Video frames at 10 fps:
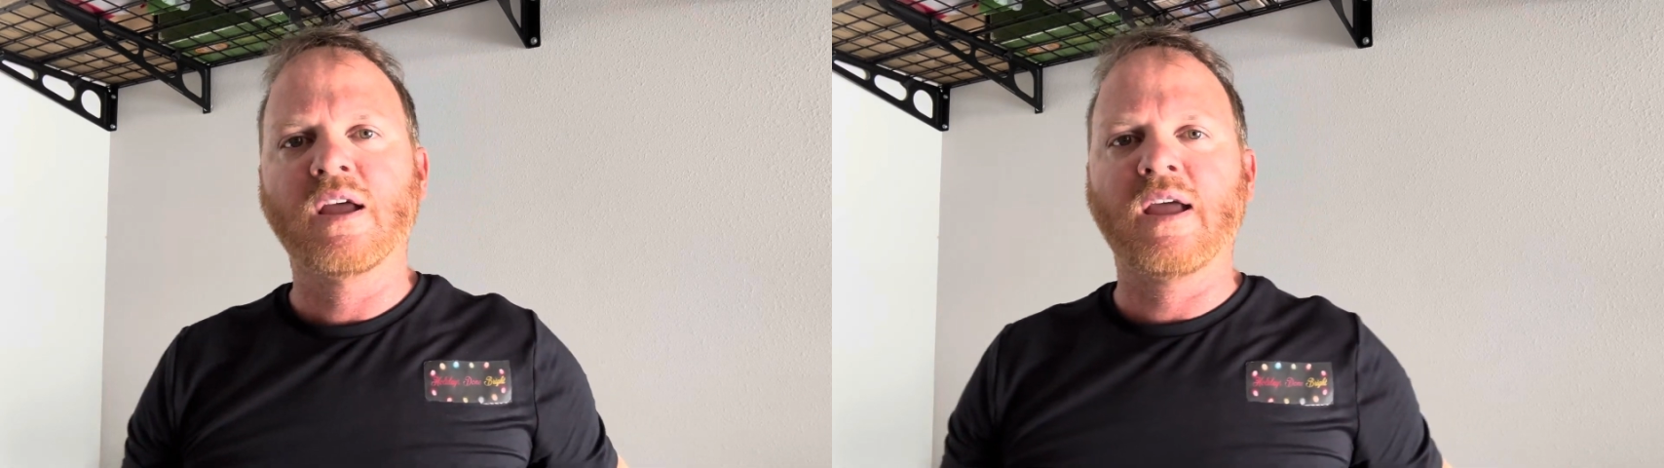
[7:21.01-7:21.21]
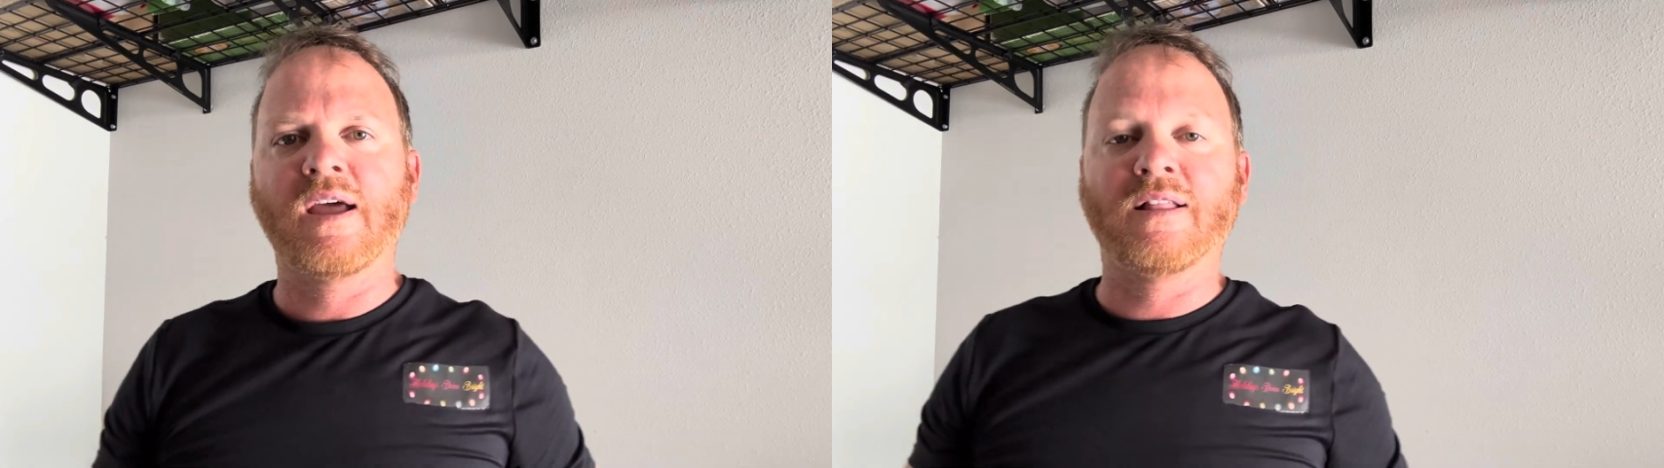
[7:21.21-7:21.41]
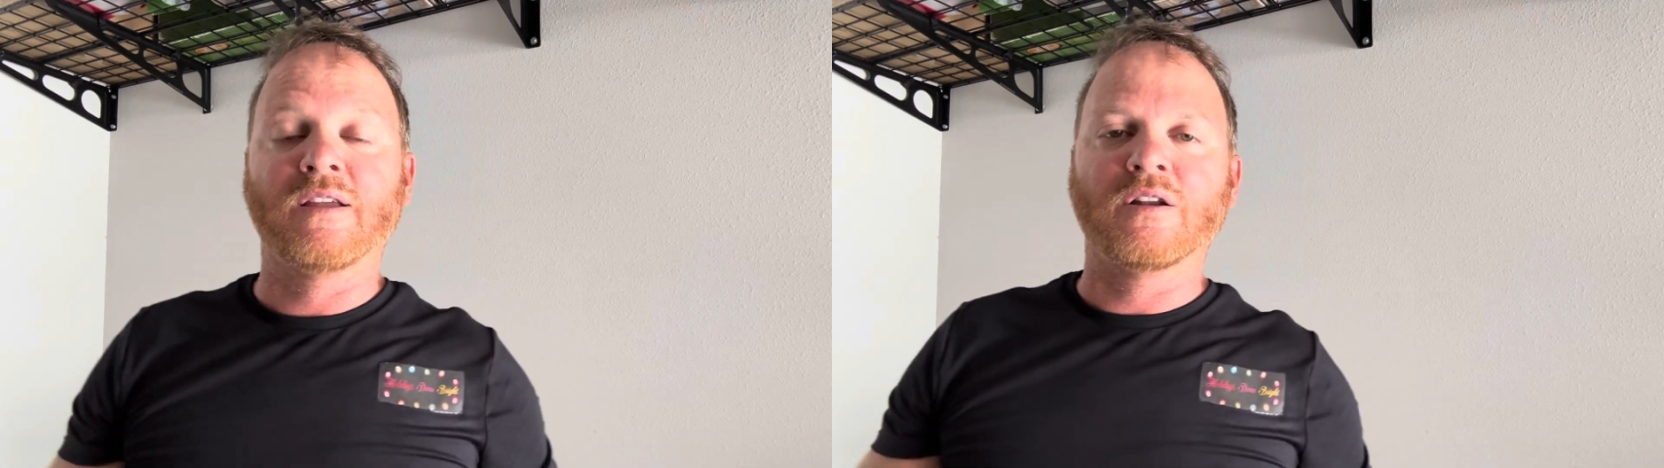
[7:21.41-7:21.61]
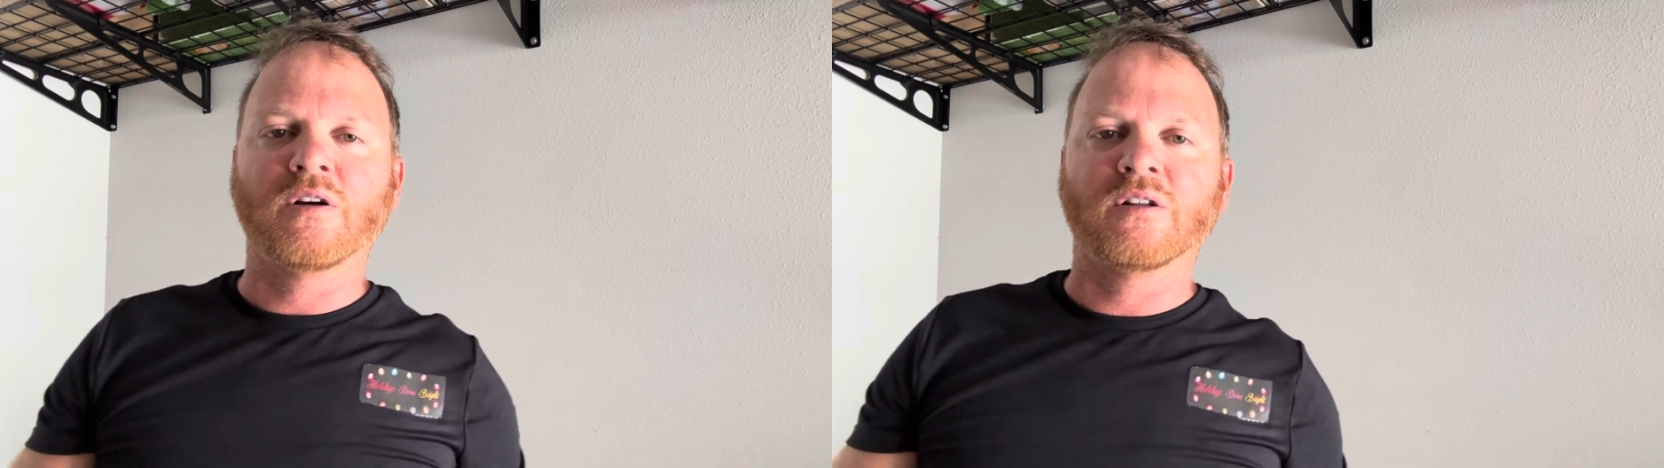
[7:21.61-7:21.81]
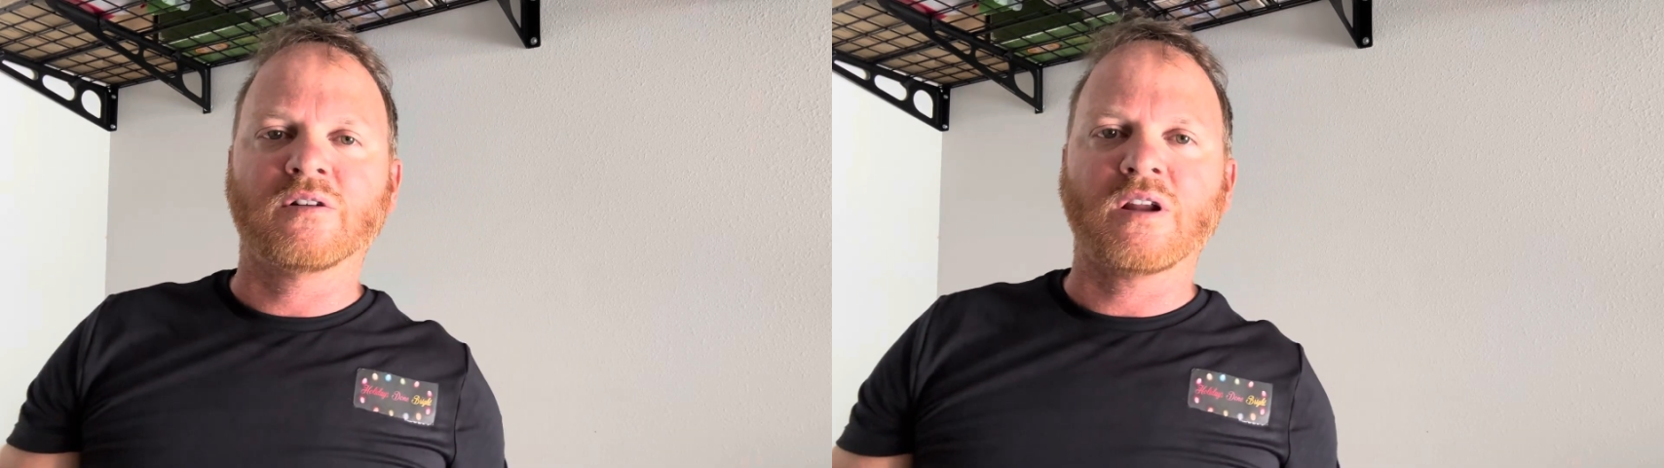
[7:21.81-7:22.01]
and let you know
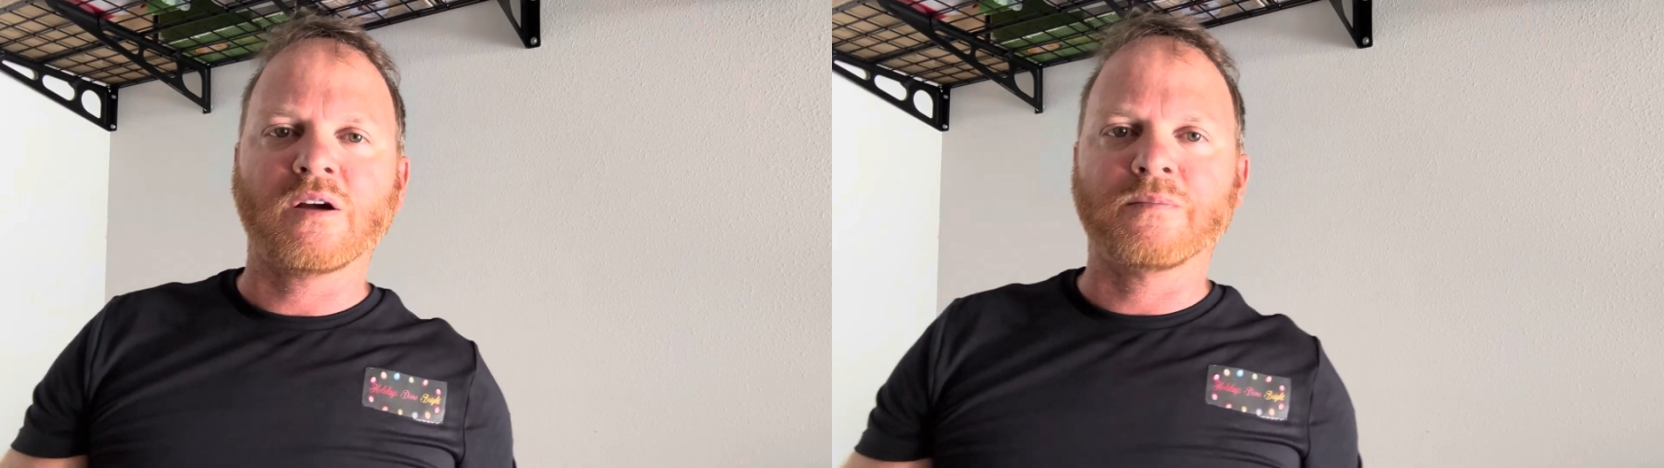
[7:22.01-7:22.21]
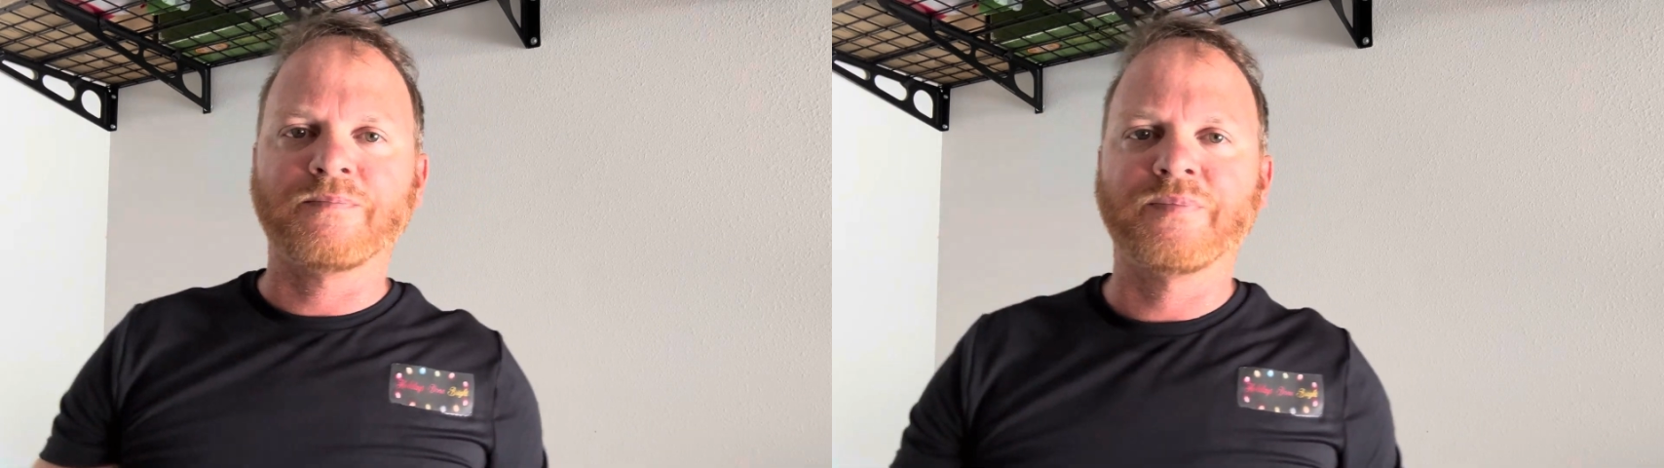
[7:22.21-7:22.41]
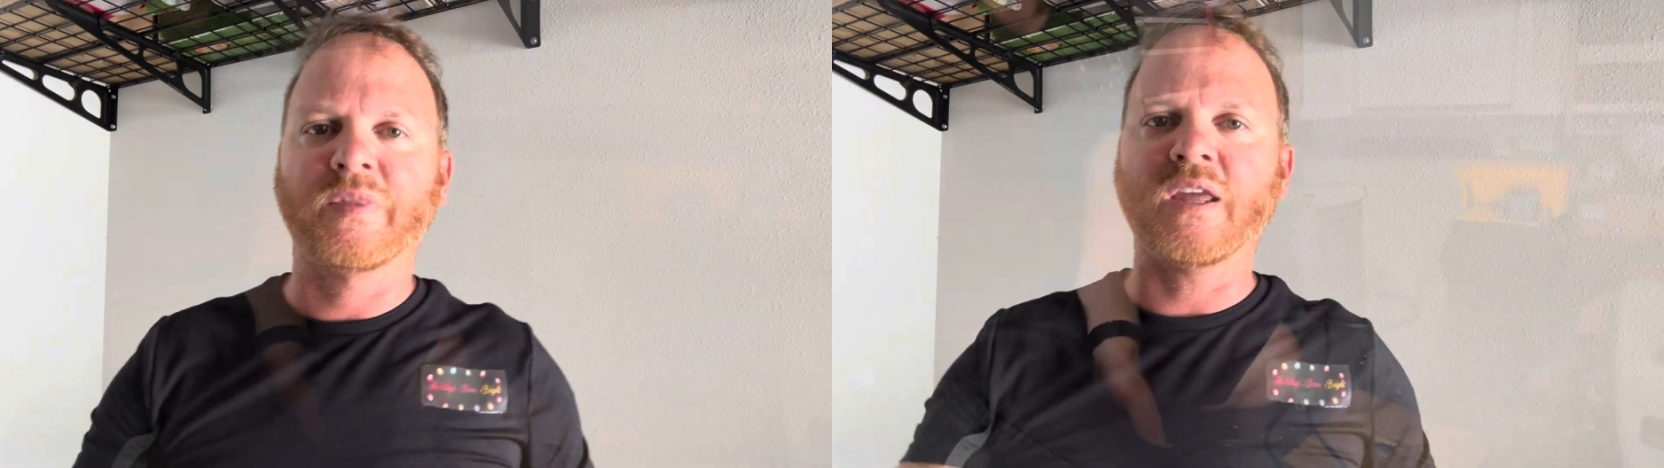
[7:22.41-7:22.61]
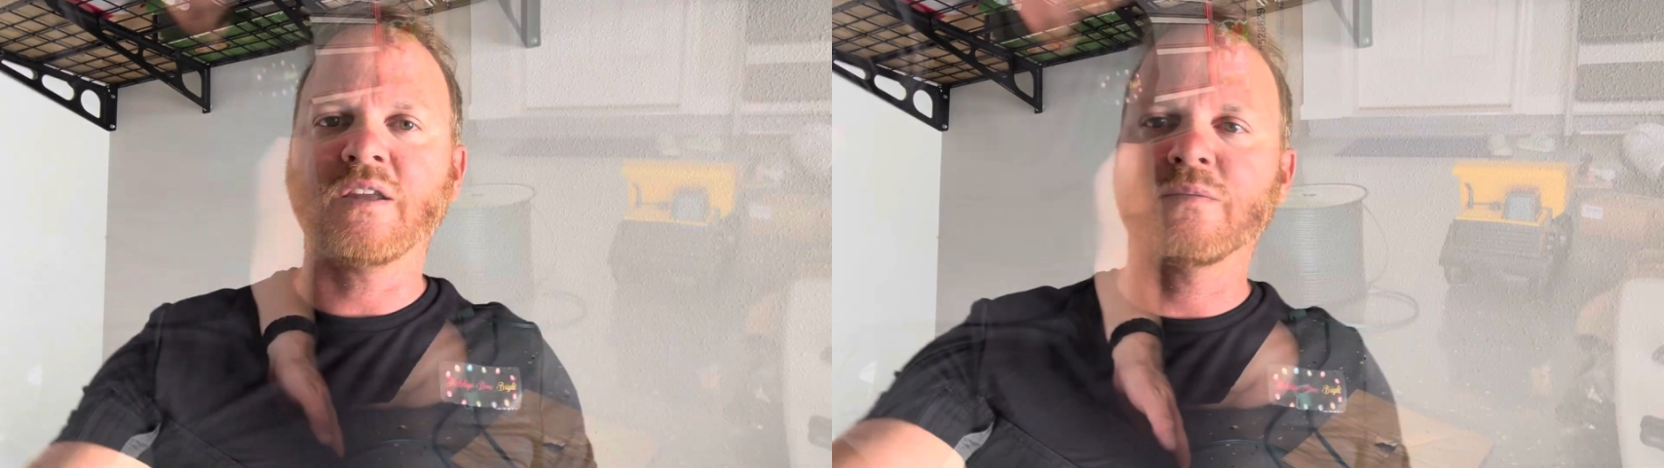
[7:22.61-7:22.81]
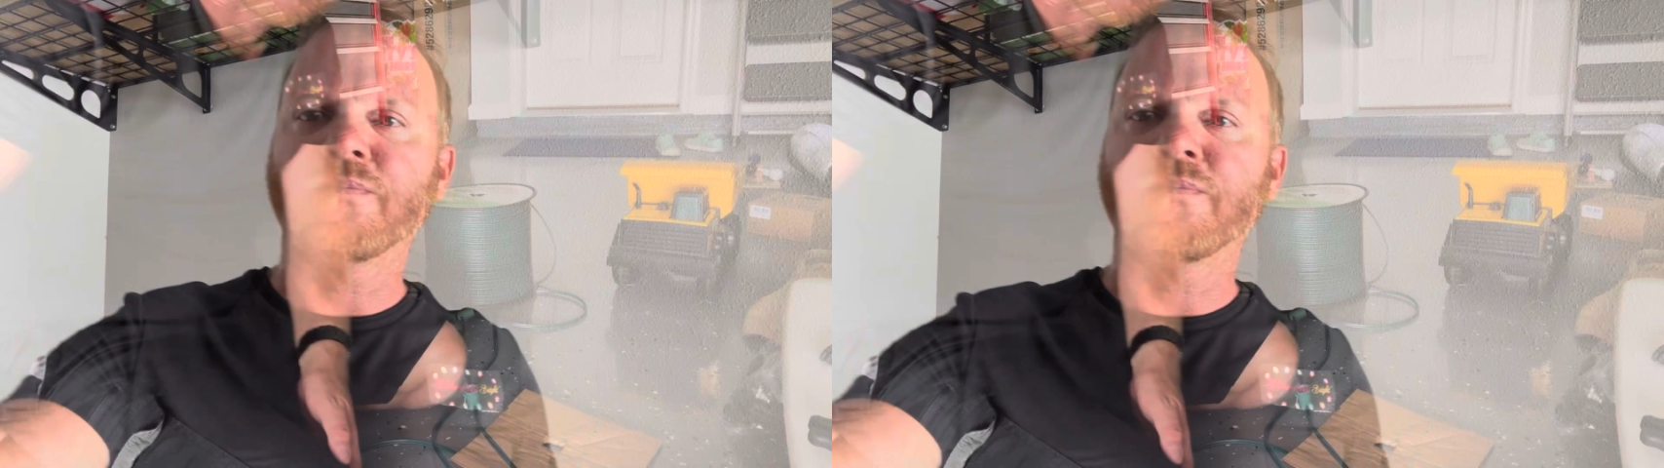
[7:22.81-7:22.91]
how it turned out. Thank you.